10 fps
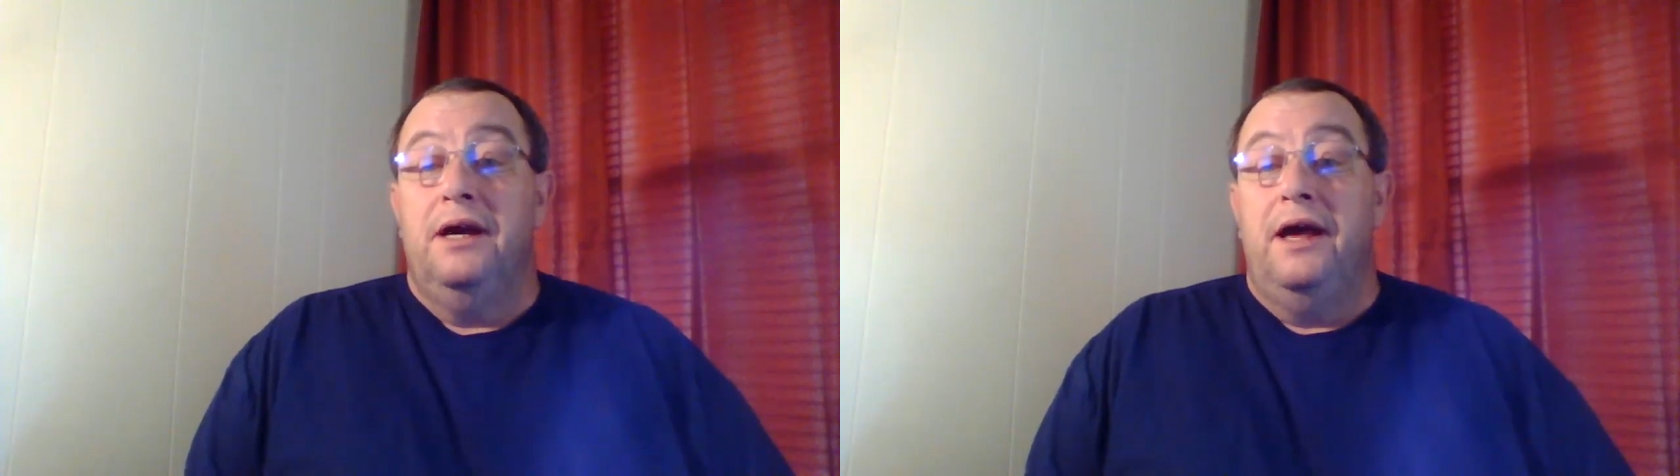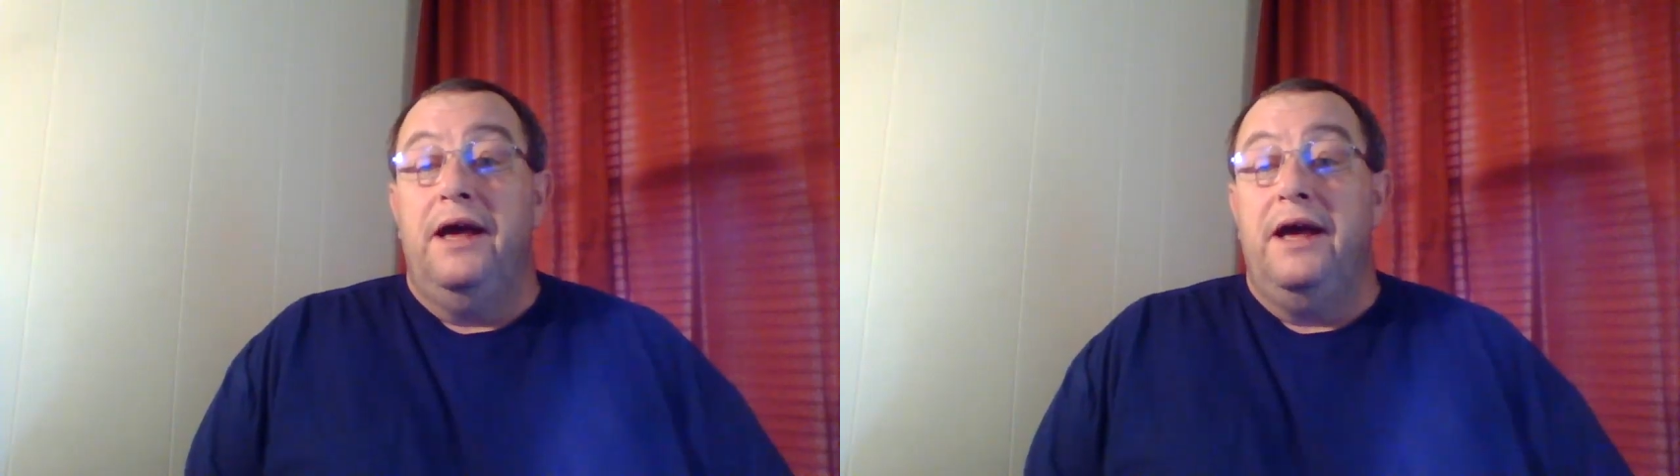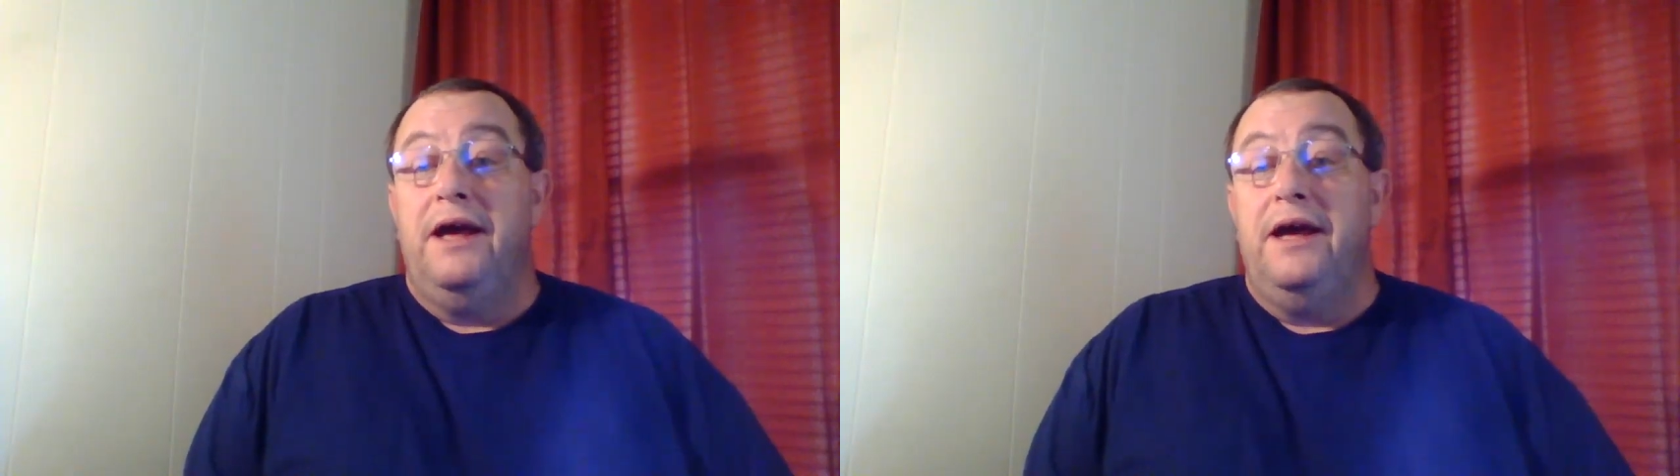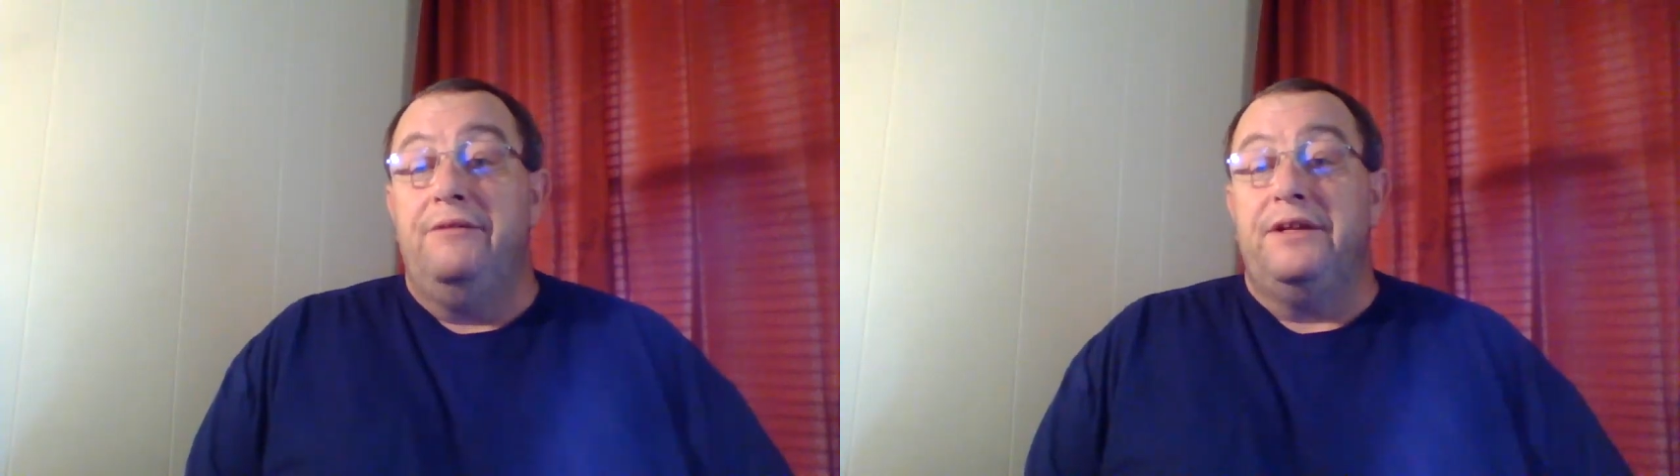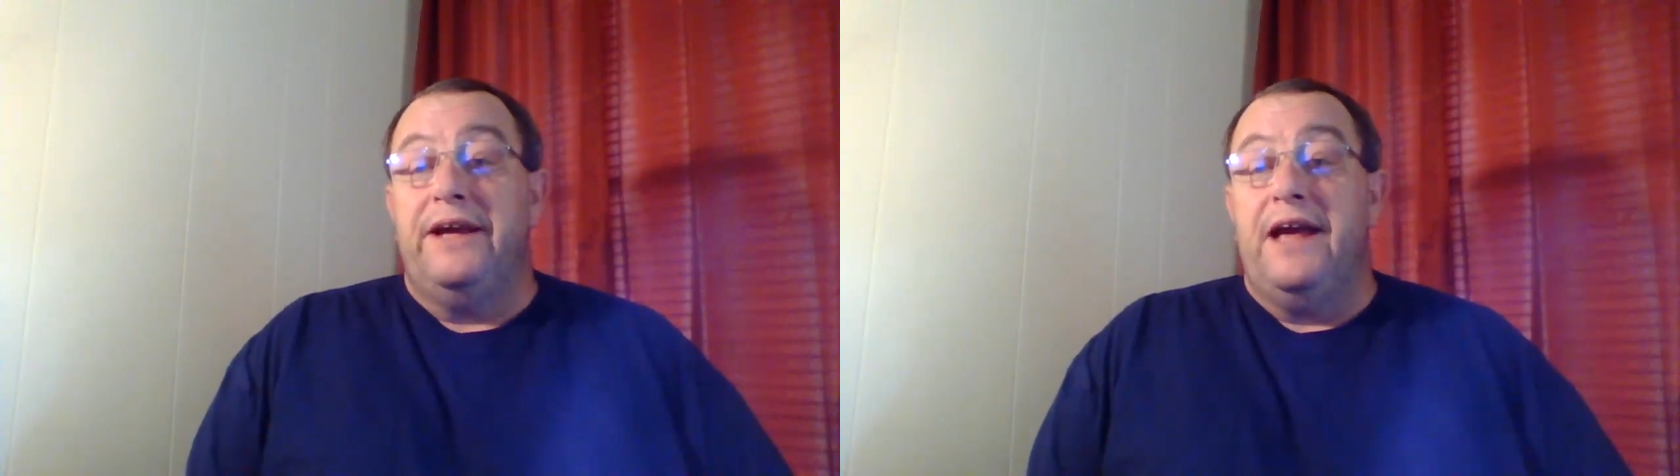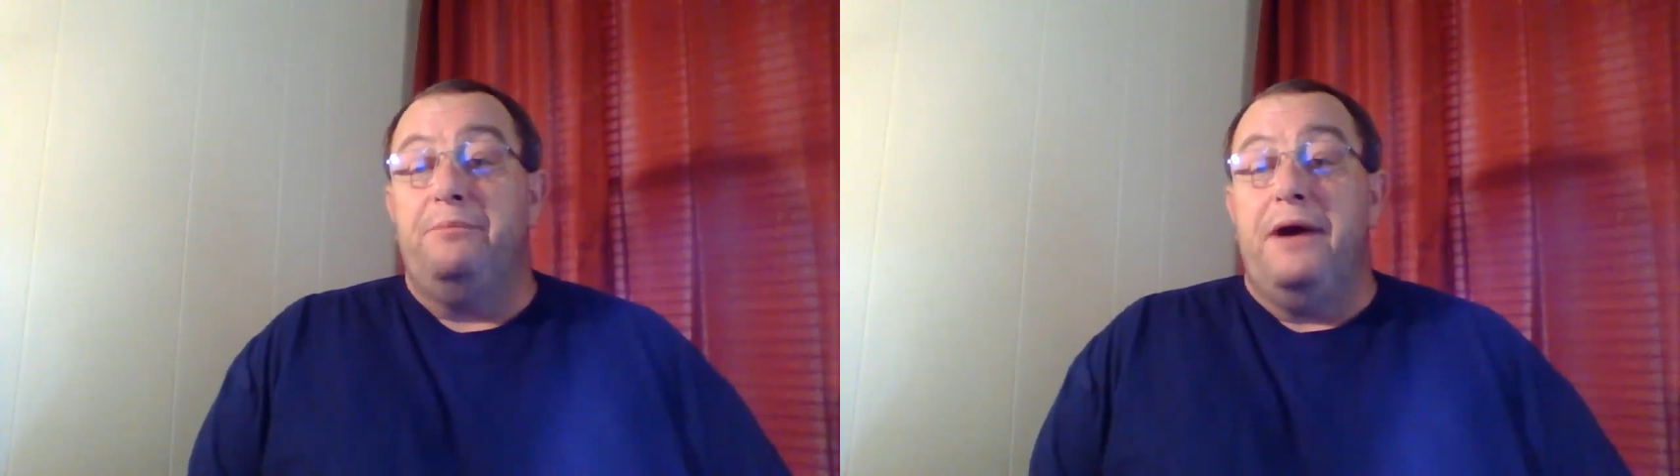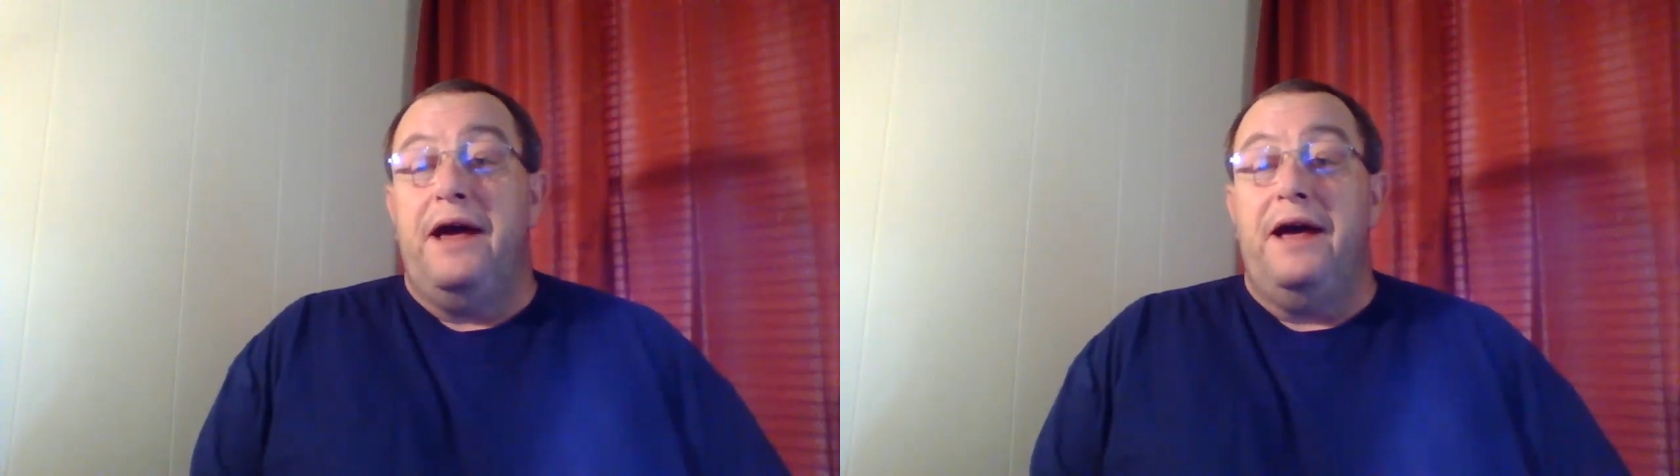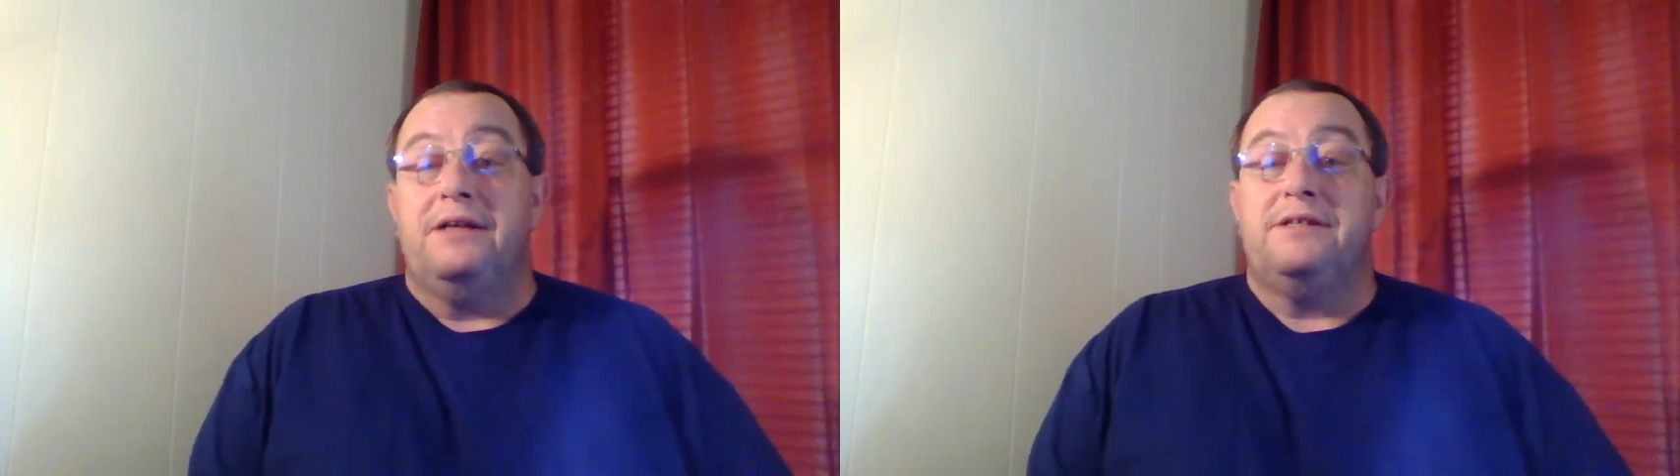Hey, everything
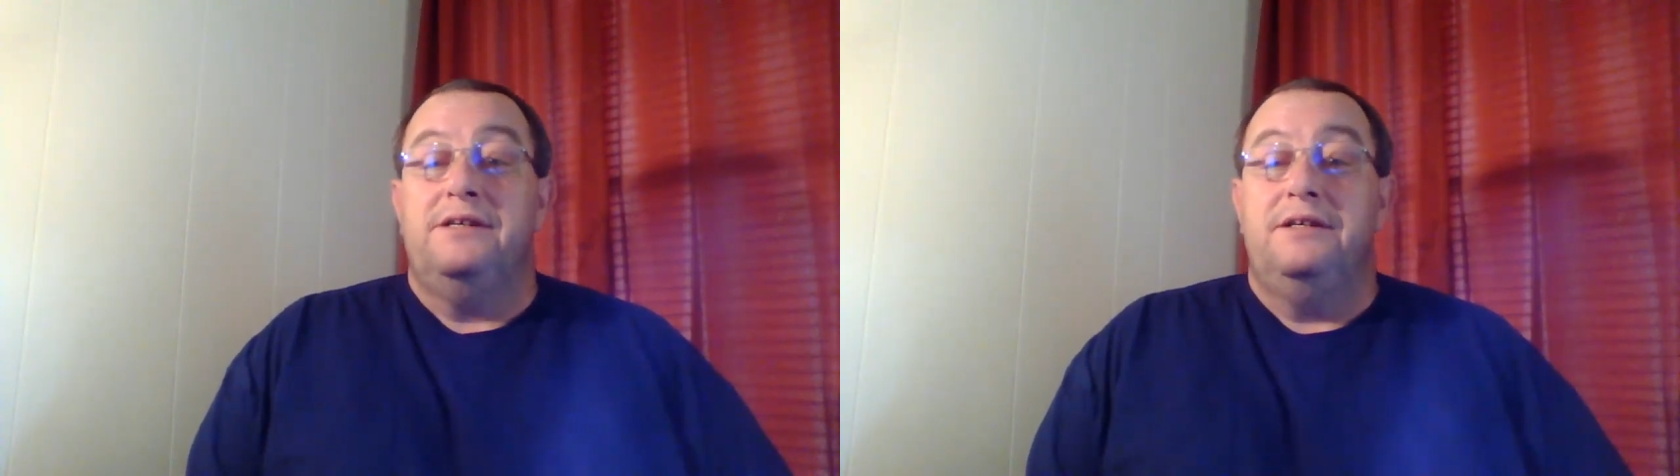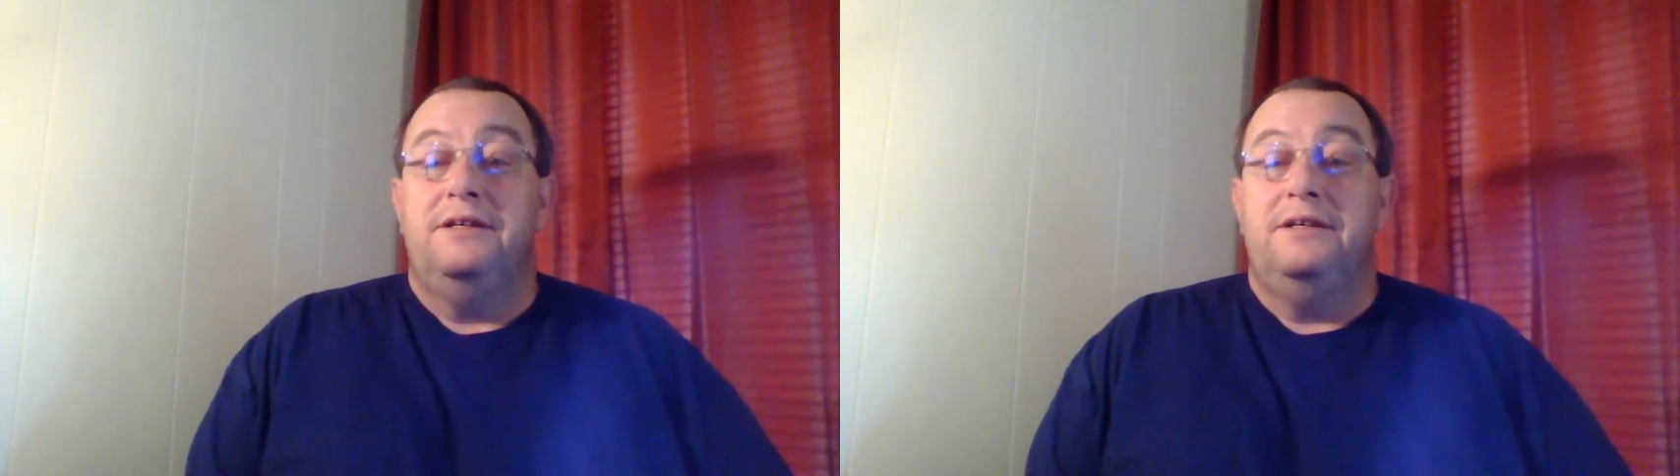Apex.